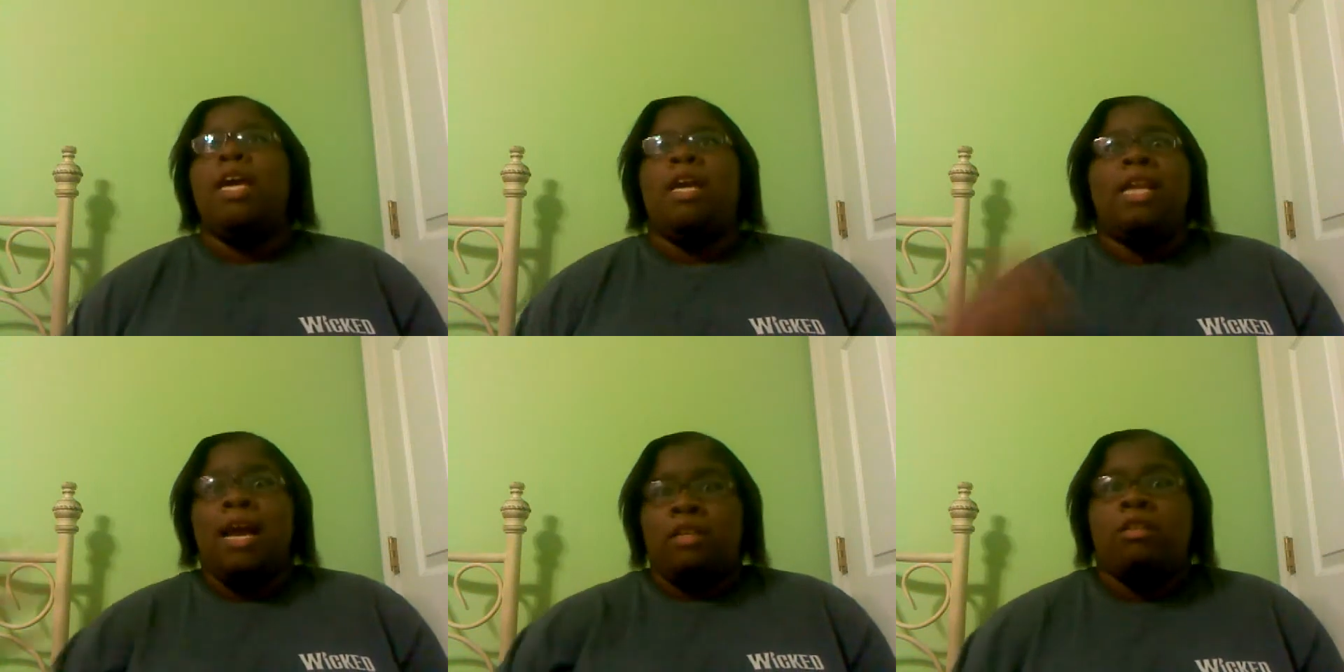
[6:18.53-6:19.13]
and
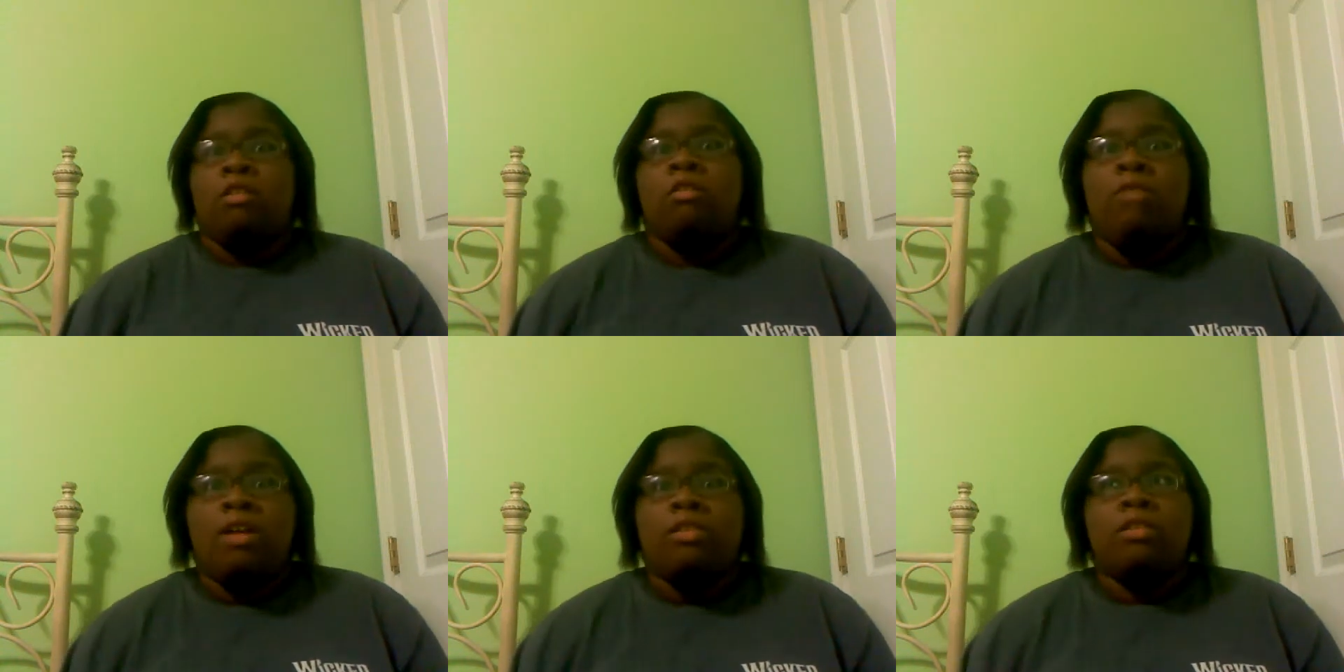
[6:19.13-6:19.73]
ask her
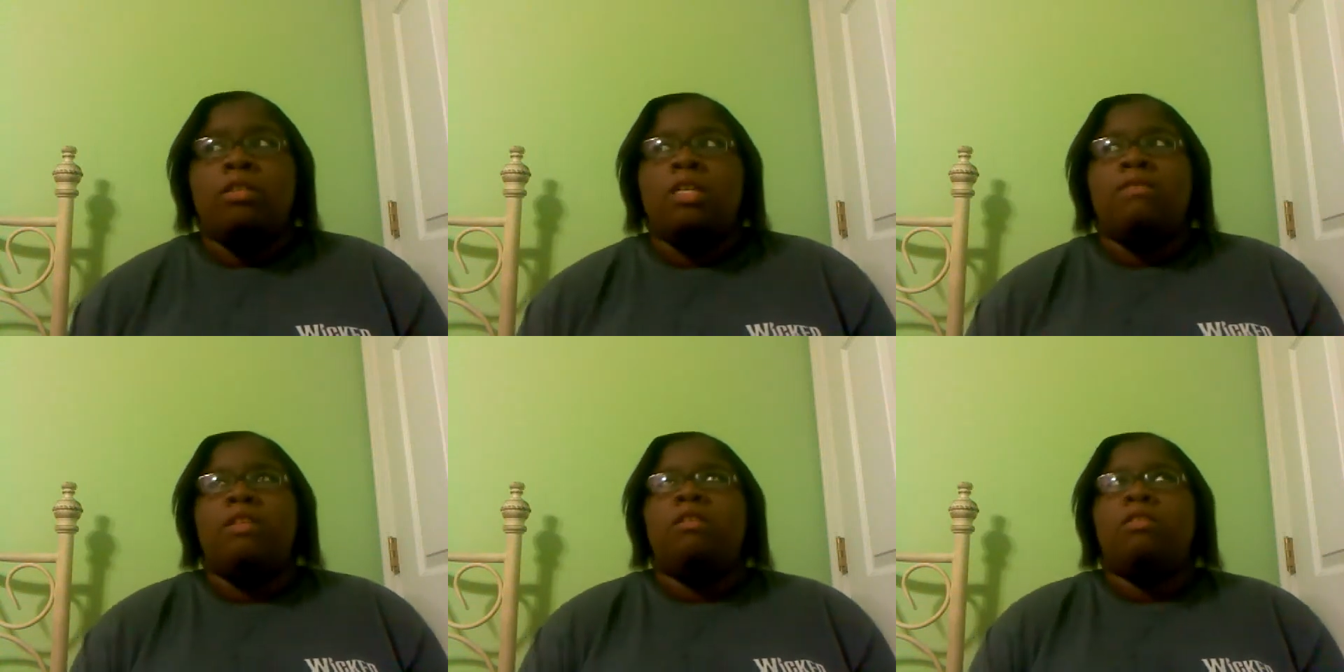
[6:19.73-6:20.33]
questions and
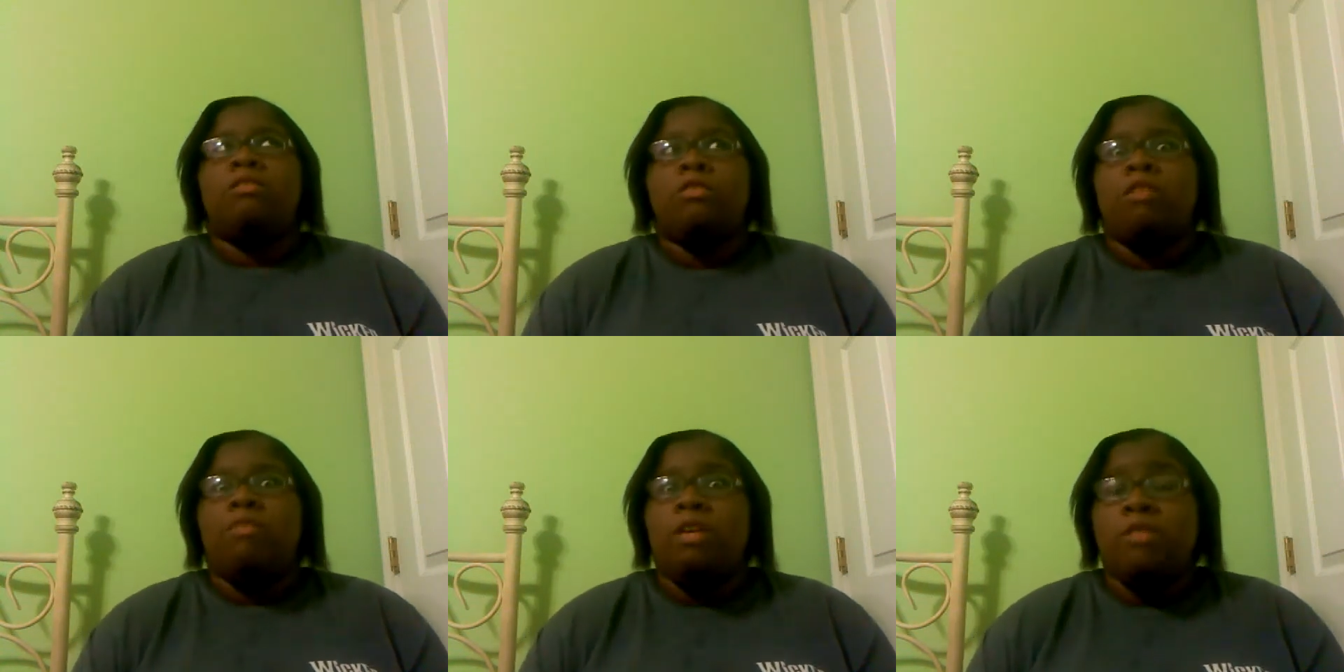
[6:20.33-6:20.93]
everything. So it's
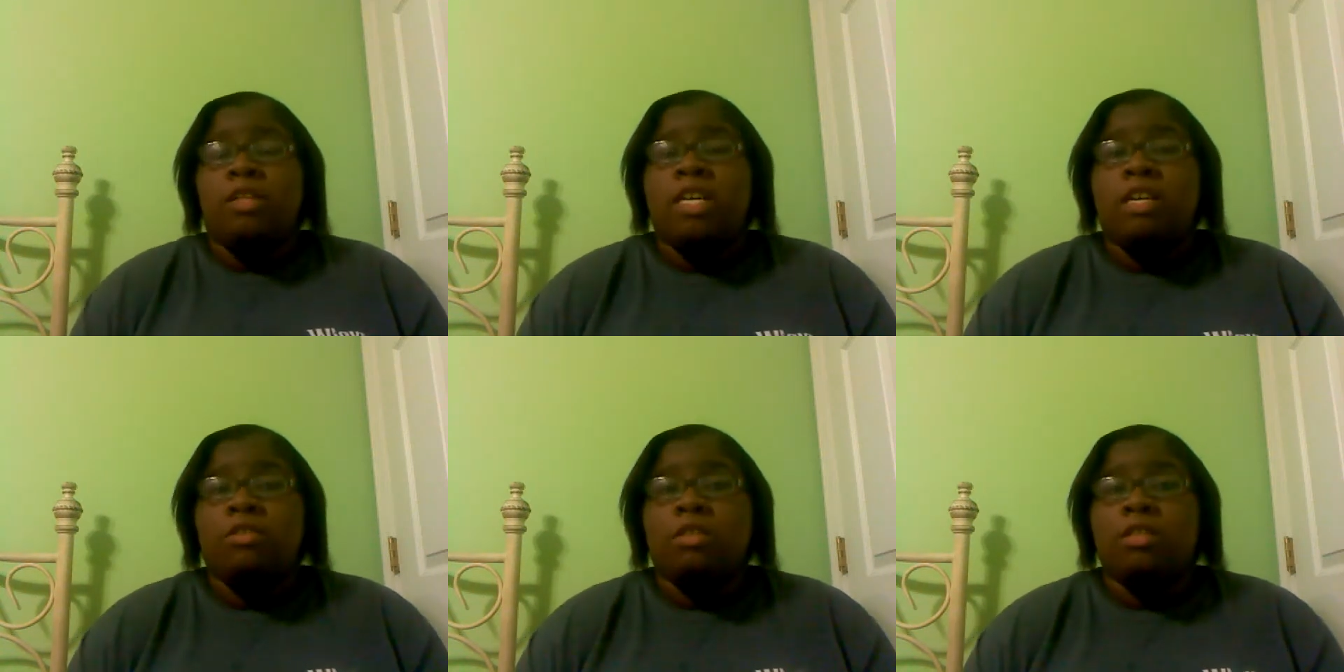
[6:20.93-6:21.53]
going to be really
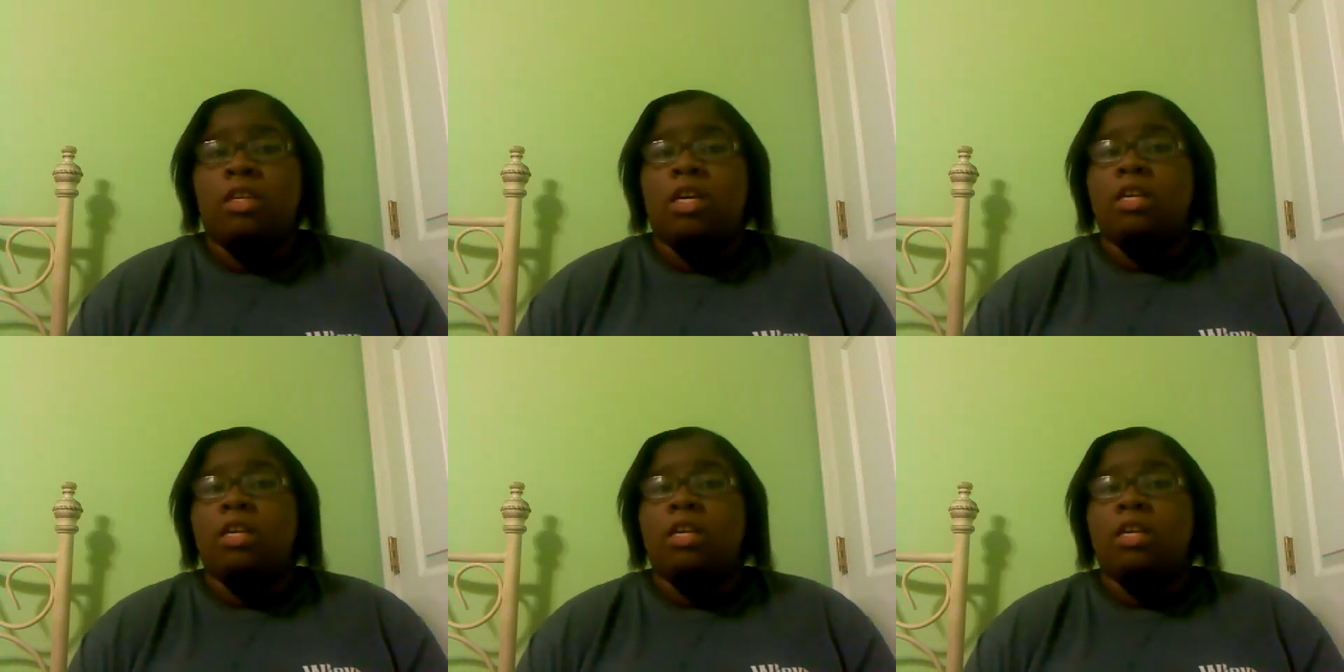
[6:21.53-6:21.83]
interesting.